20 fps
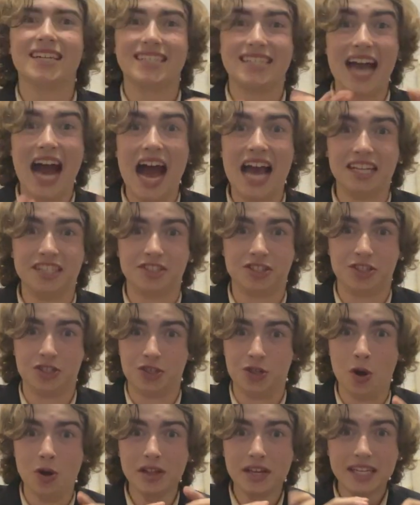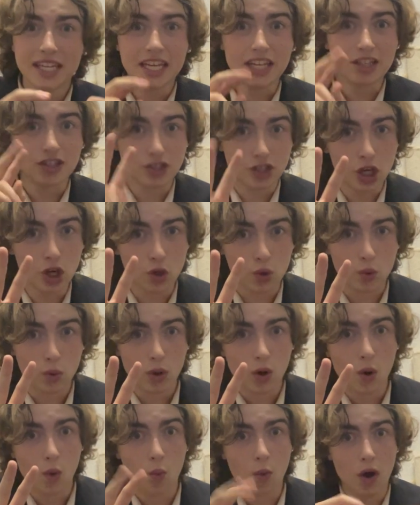Guys, you only need 2.
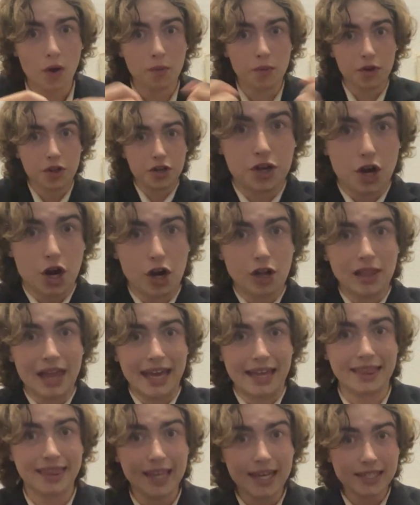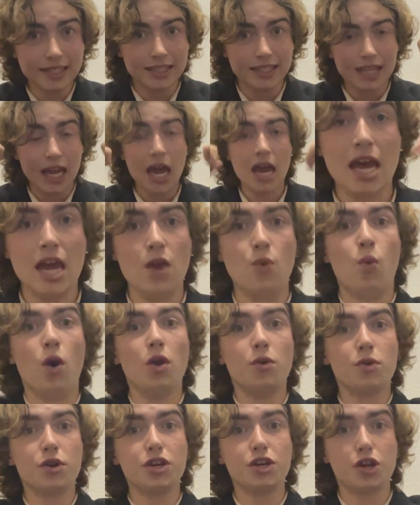One where you curl like this, and one
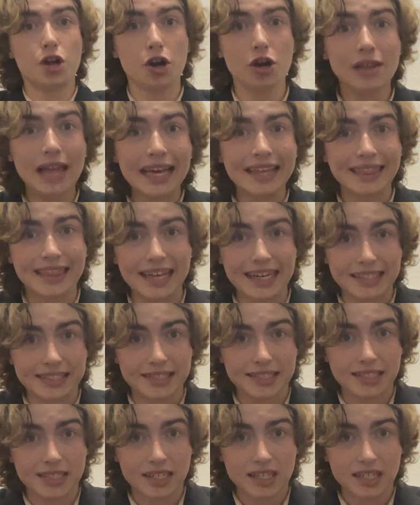where you curl like this.